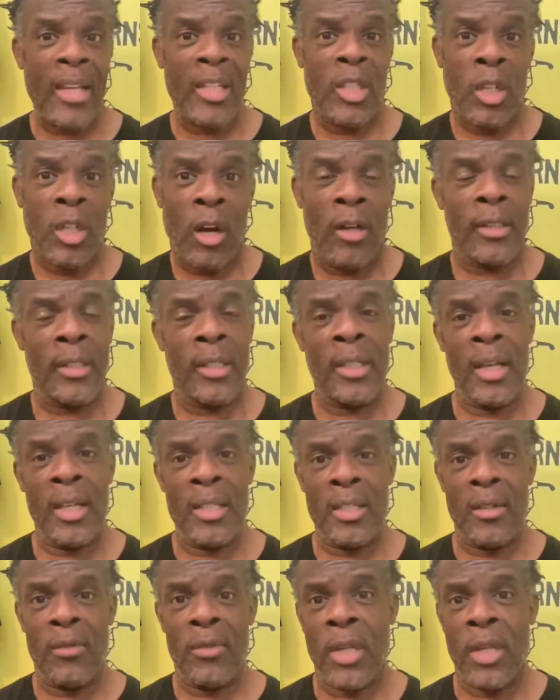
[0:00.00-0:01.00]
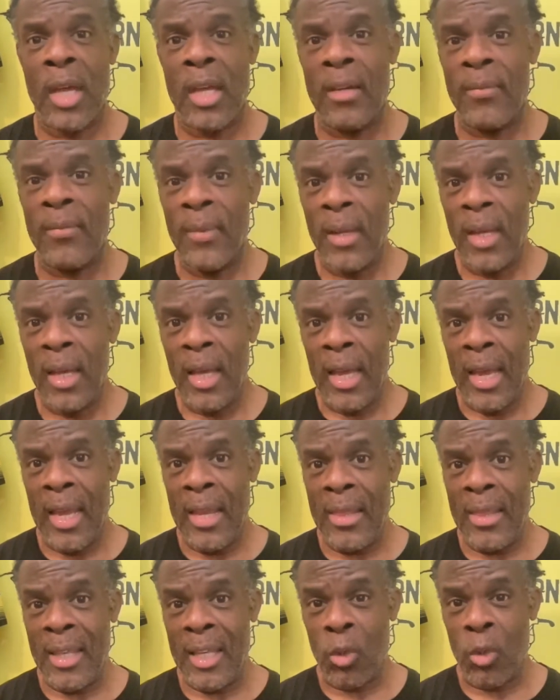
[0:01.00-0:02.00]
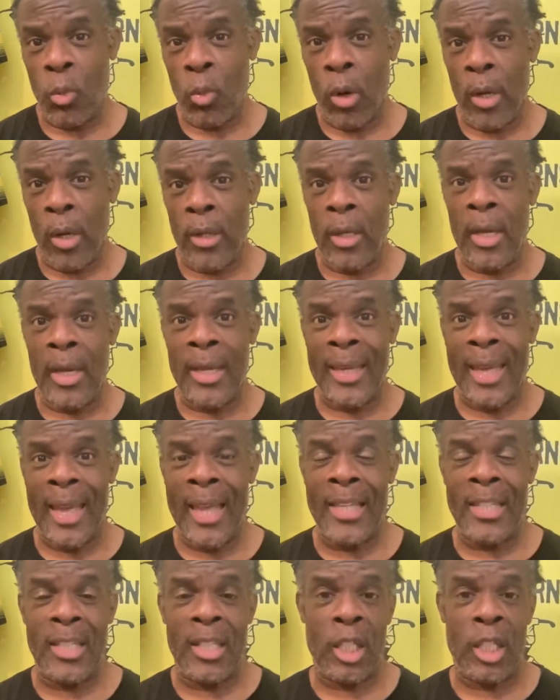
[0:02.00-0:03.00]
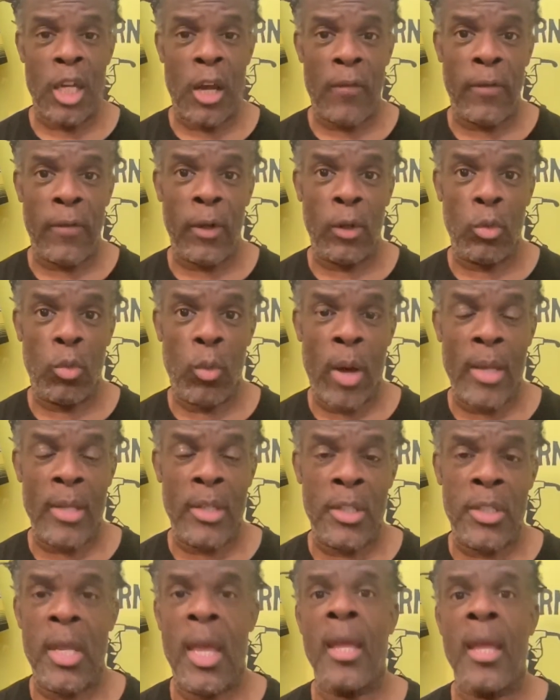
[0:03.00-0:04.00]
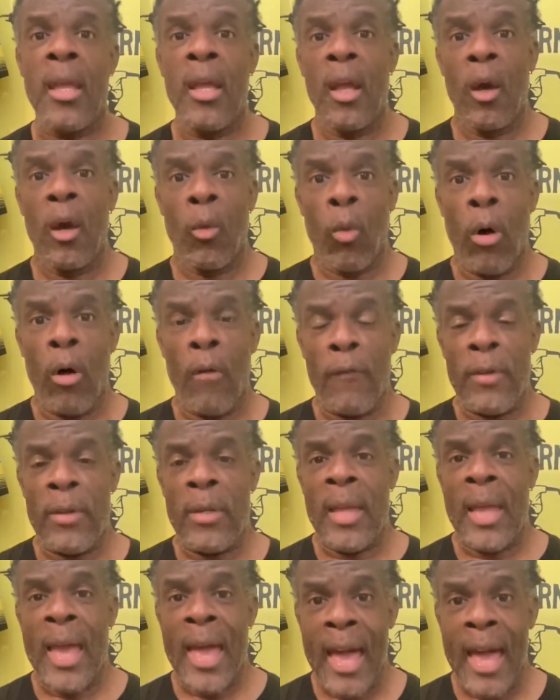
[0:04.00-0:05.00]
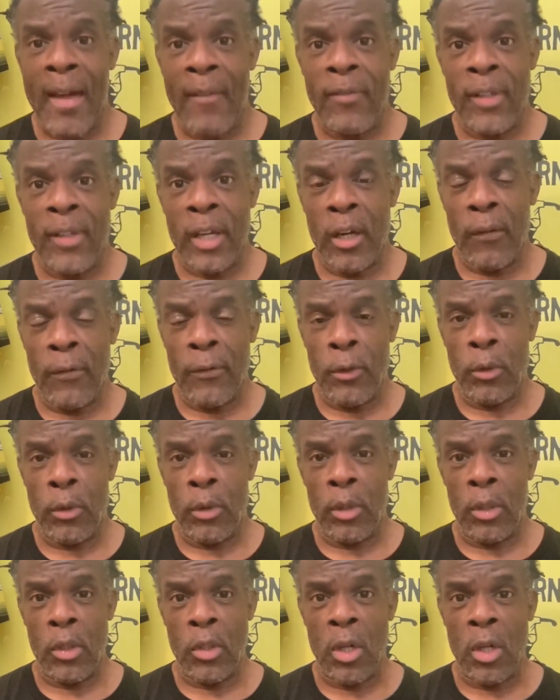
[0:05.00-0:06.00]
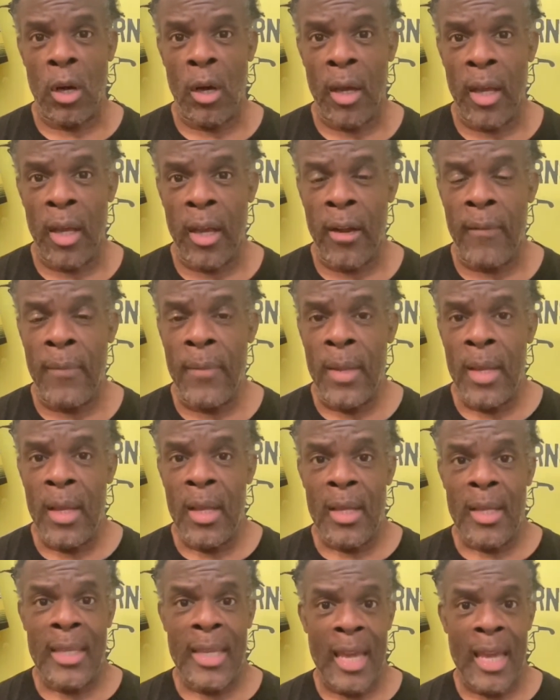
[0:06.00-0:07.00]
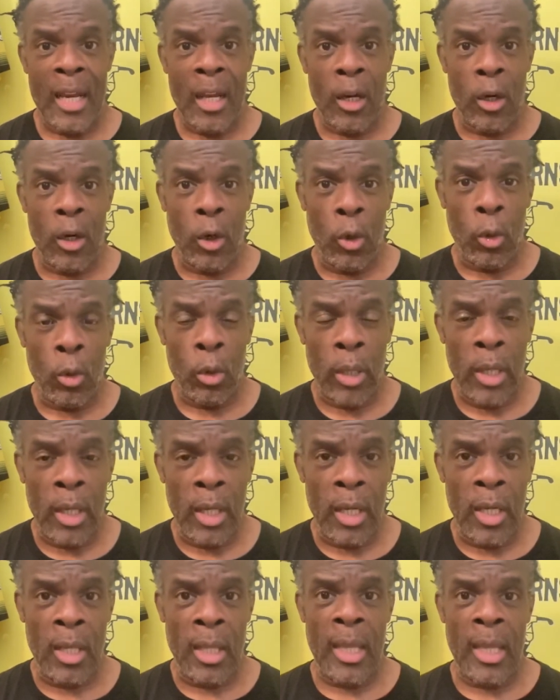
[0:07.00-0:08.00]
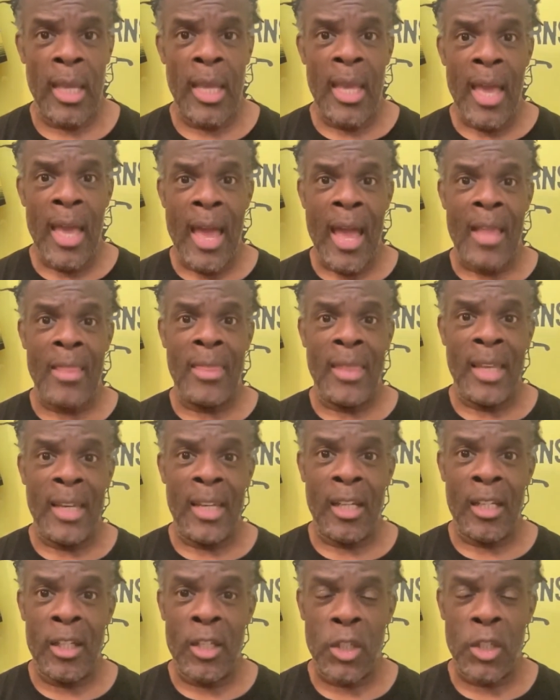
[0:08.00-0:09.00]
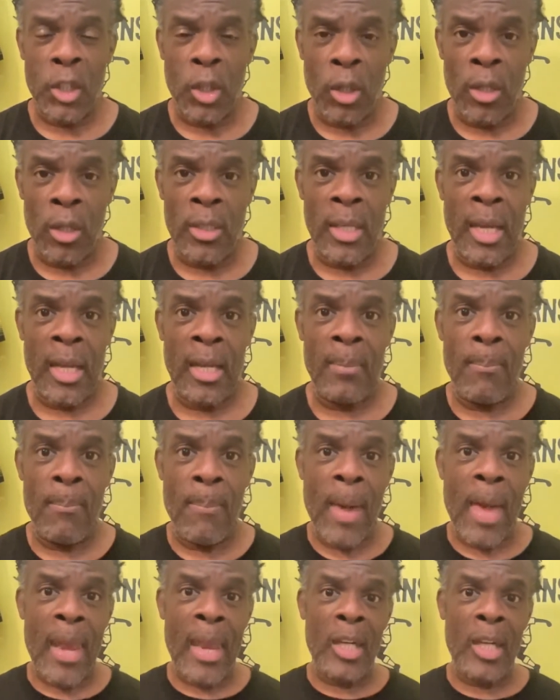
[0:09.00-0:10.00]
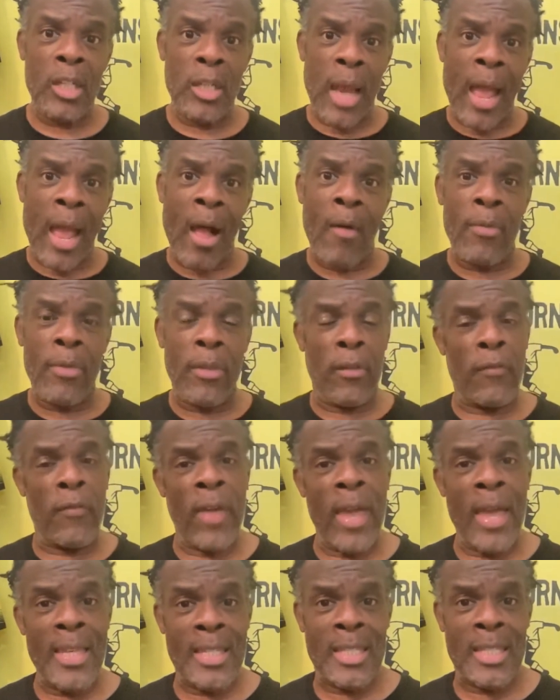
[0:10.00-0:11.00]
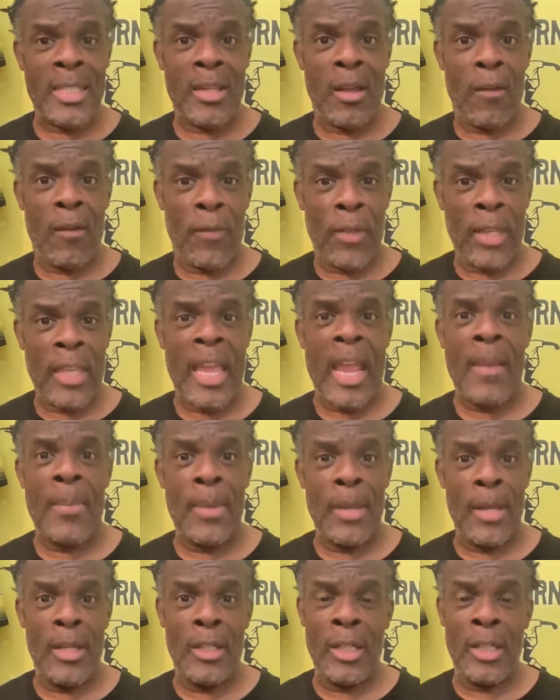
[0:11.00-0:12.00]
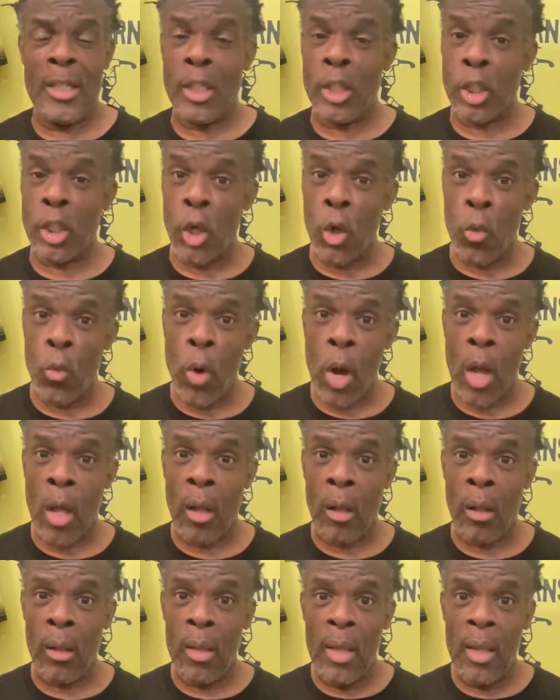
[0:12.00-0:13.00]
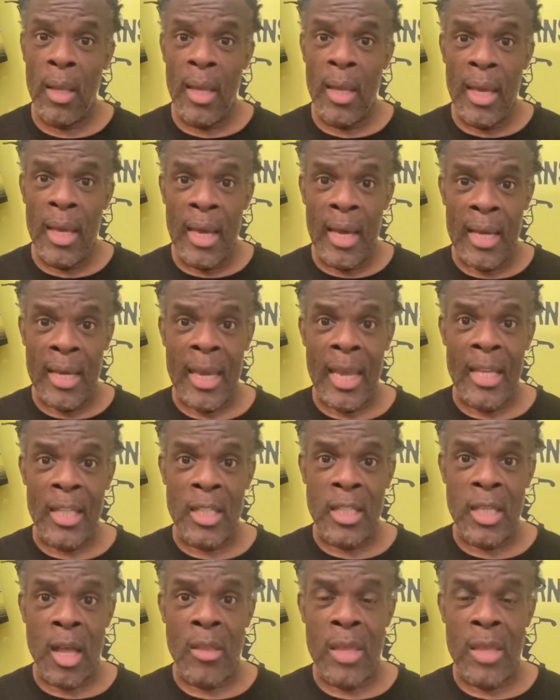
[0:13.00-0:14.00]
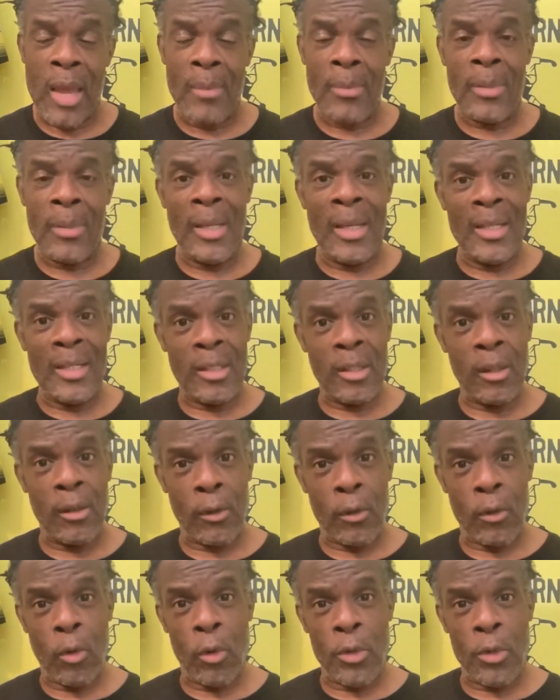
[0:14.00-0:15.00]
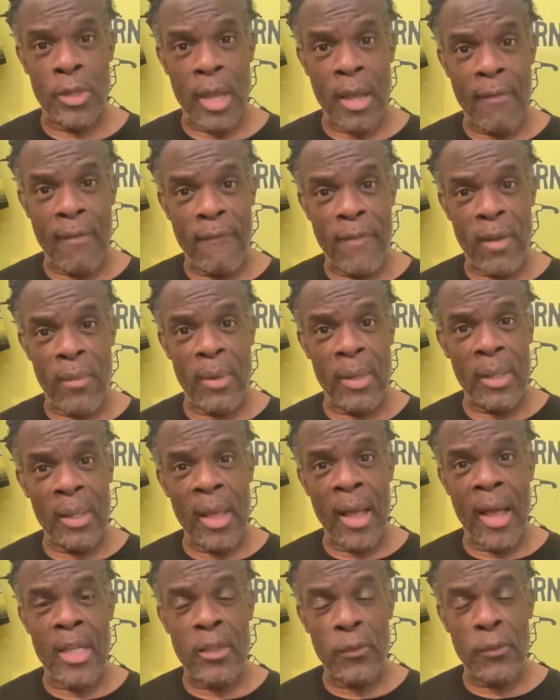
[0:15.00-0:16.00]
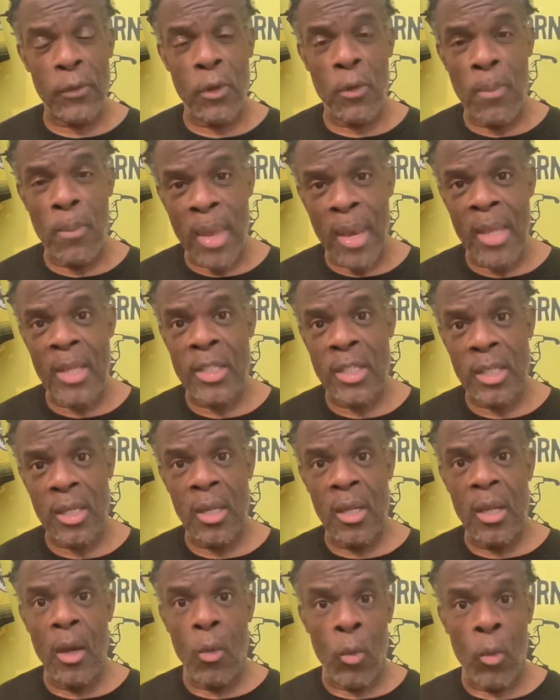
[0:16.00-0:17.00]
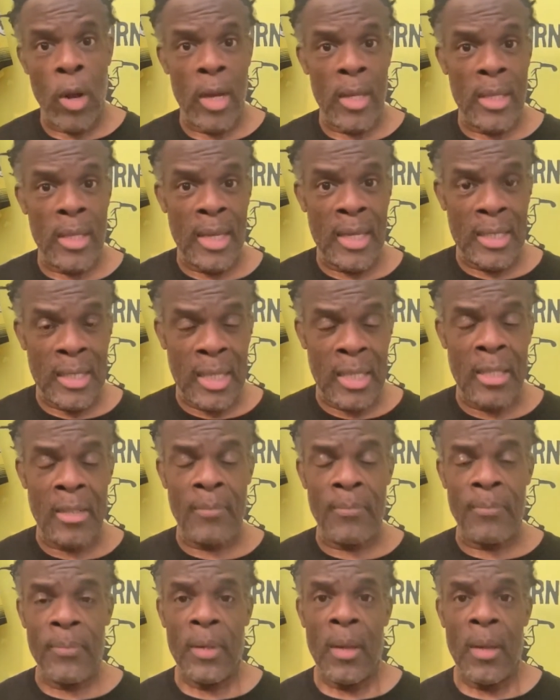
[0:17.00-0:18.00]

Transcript: starting, as I've said, in this one against Sheffield Wednesday. Watford have to get off to a good start here, get a goal early, and then consolidate. Manage out the phases of the game that you did so well against Southampton until, of course, that very last few minutes where they didn't.